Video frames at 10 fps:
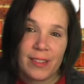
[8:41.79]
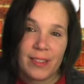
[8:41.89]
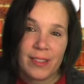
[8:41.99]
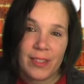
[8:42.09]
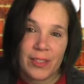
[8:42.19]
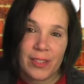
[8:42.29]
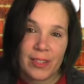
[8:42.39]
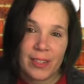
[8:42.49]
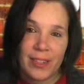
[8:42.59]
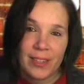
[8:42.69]

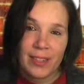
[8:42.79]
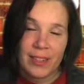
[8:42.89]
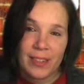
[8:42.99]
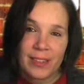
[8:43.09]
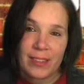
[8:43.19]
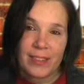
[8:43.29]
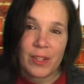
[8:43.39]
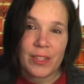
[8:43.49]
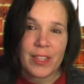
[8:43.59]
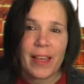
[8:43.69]

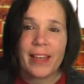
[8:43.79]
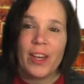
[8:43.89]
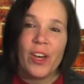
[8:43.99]
[no speech]